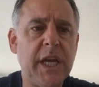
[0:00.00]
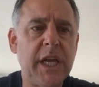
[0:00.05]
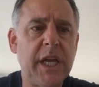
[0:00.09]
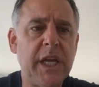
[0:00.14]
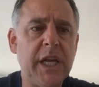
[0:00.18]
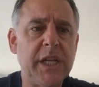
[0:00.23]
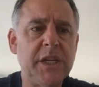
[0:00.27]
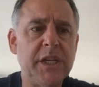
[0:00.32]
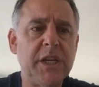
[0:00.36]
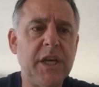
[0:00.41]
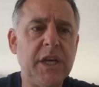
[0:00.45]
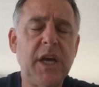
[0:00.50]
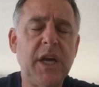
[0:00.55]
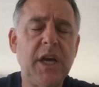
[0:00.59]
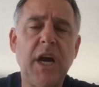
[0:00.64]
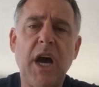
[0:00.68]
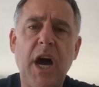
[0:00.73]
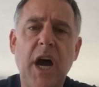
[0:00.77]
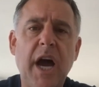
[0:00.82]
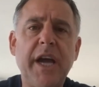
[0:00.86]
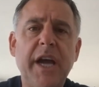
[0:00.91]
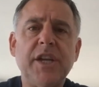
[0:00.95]
and
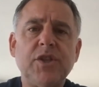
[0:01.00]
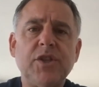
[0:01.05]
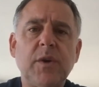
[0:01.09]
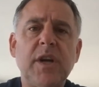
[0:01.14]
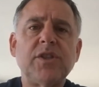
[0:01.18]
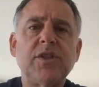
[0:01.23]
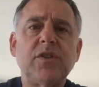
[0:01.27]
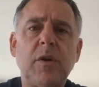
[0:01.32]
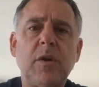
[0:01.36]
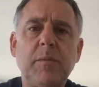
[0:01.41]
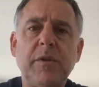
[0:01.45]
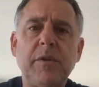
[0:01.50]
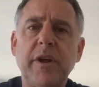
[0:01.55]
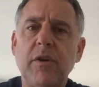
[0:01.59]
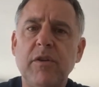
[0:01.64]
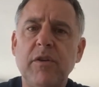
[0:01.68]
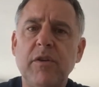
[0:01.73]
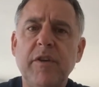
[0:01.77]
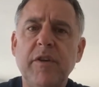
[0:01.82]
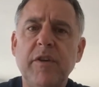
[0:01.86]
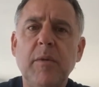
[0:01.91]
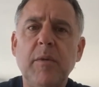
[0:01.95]
I addressed our player
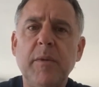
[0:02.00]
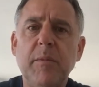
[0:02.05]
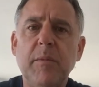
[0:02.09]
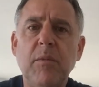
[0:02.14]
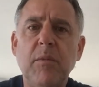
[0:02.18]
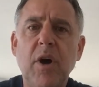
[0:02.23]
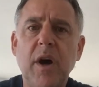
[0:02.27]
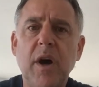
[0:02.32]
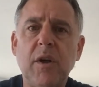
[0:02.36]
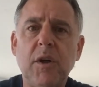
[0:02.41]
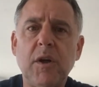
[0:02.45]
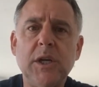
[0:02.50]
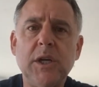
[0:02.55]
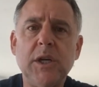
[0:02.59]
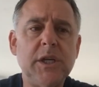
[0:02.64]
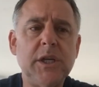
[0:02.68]
development model.